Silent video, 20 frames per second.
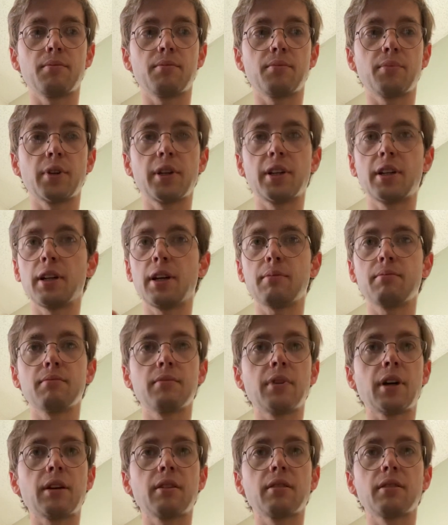Bring it up.
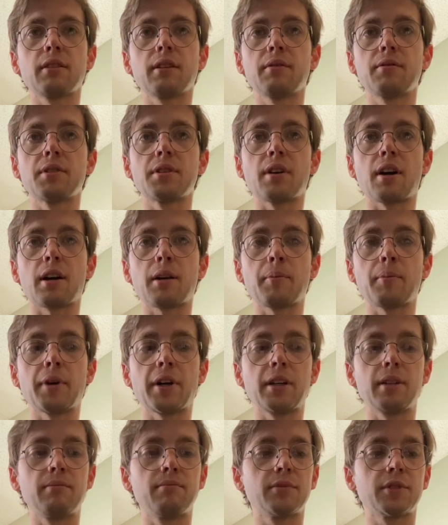I would love to talk about
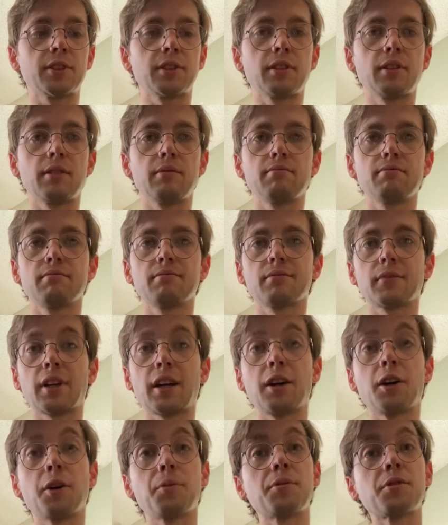it. So
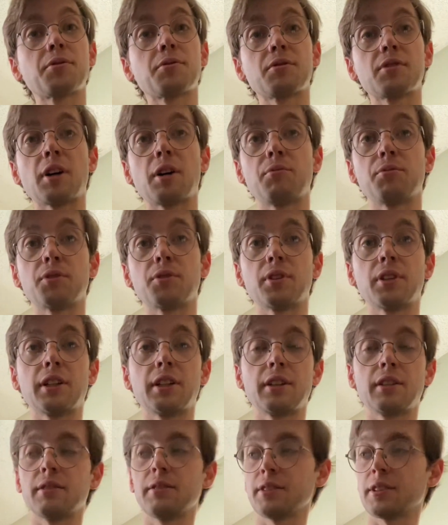I hope this was helpful. I
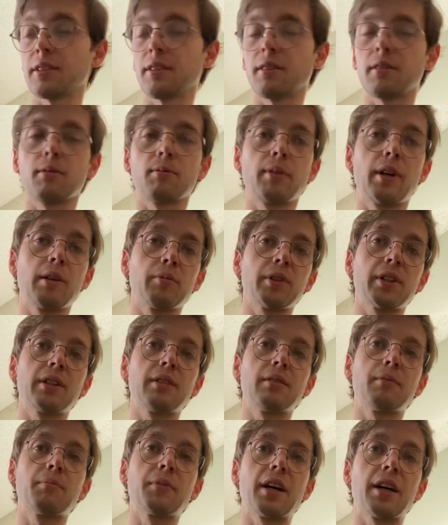know it's a little rambly.
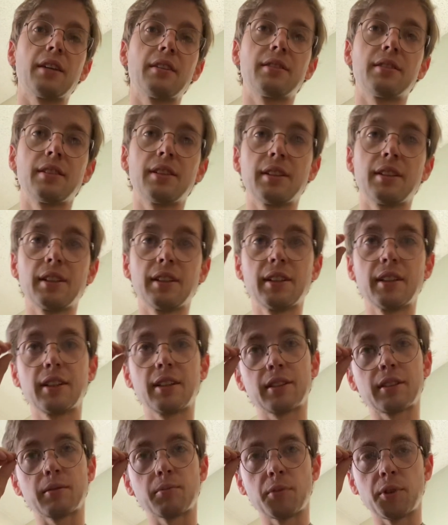I'm not
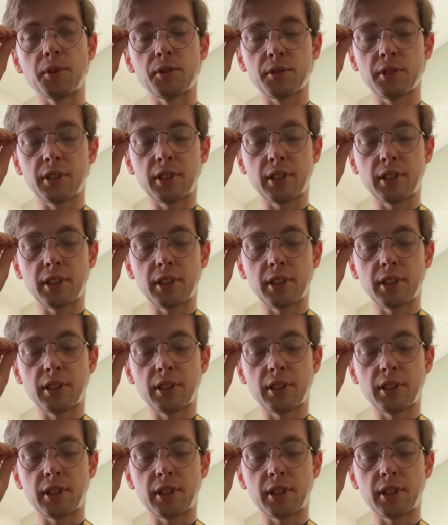the most